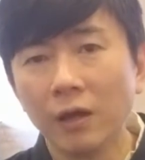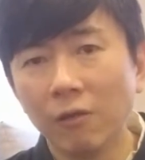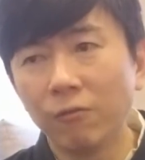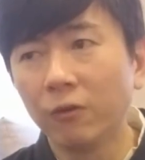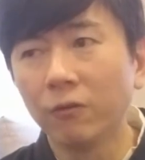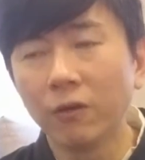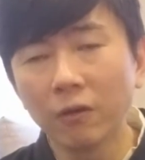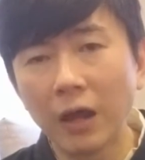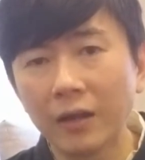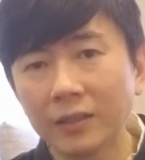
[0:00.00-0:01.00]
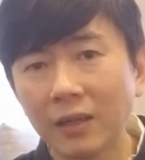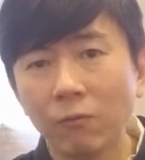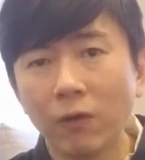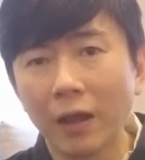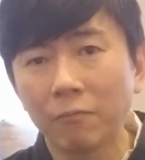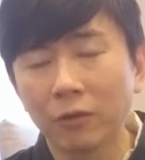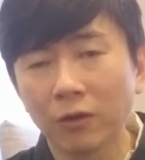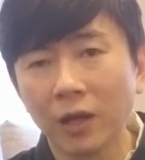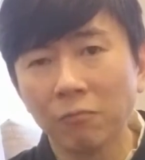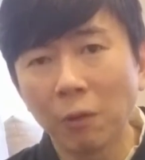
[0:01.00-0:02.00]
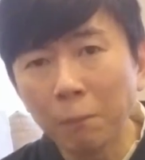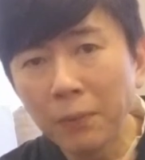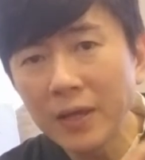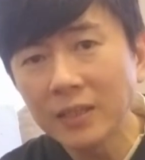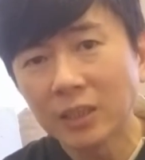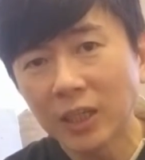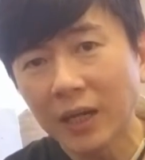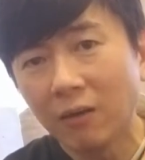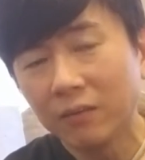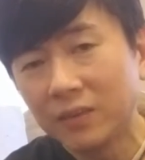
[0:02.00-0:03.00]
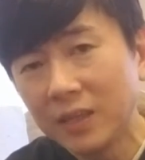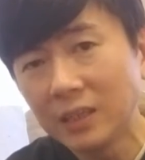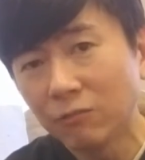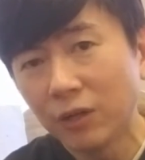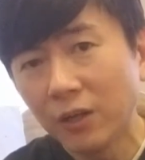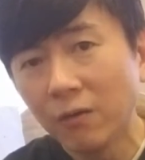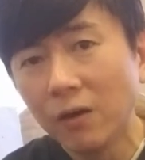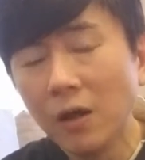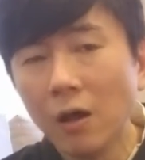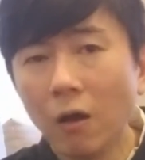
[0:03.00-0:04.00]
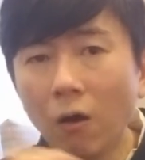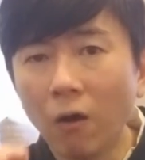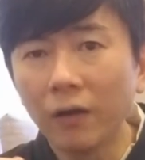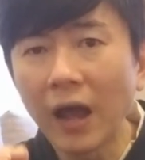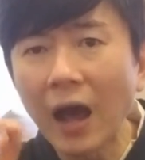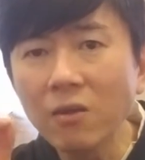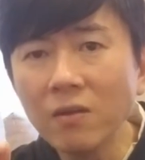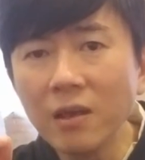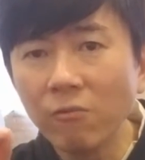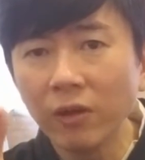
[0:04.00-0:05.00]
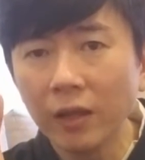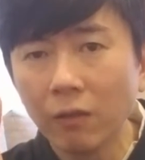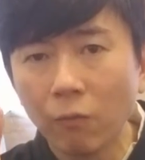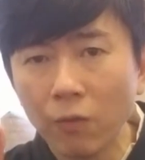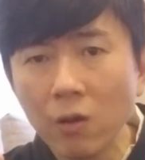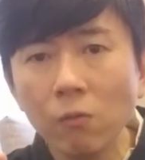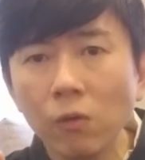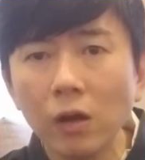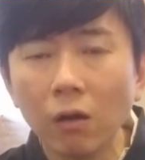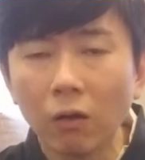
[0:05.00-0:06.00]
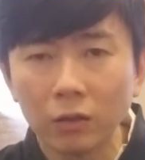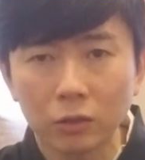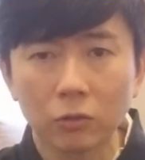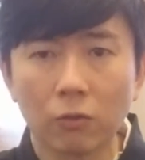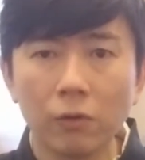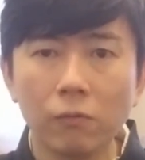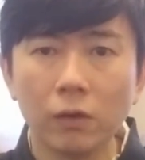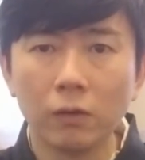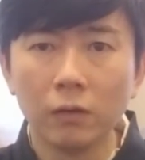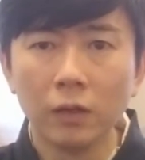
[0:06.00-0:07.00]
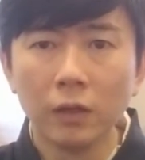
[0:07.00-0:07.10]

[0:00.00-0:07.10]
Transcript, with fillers: If you do not understand what I'm talking about, please check out this video on are you living in the real world or the story world?